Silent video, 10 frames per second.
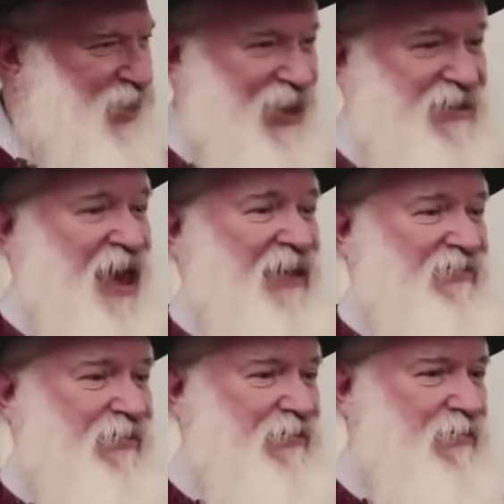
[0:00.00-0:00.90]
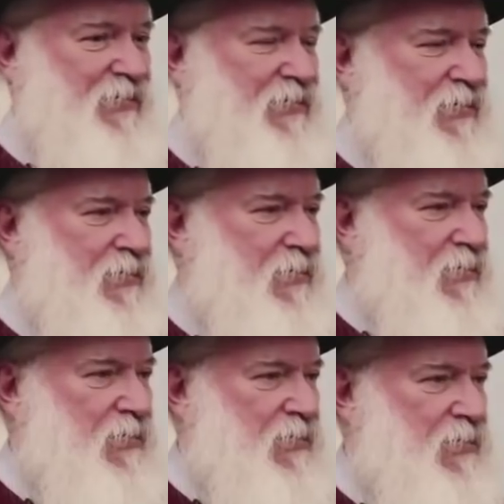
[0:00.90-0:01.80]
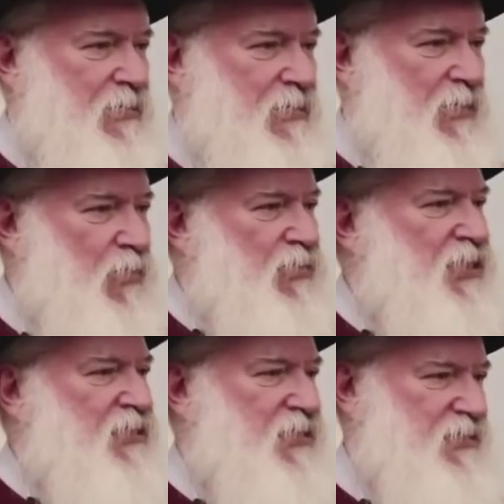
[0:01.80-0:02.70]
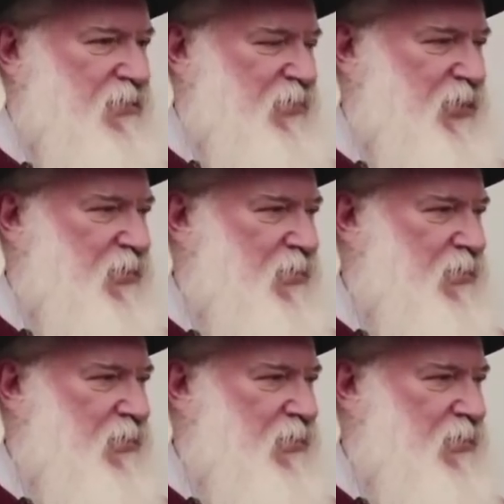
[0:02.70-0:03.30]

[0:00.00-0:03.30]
and I can't. Who did this to me?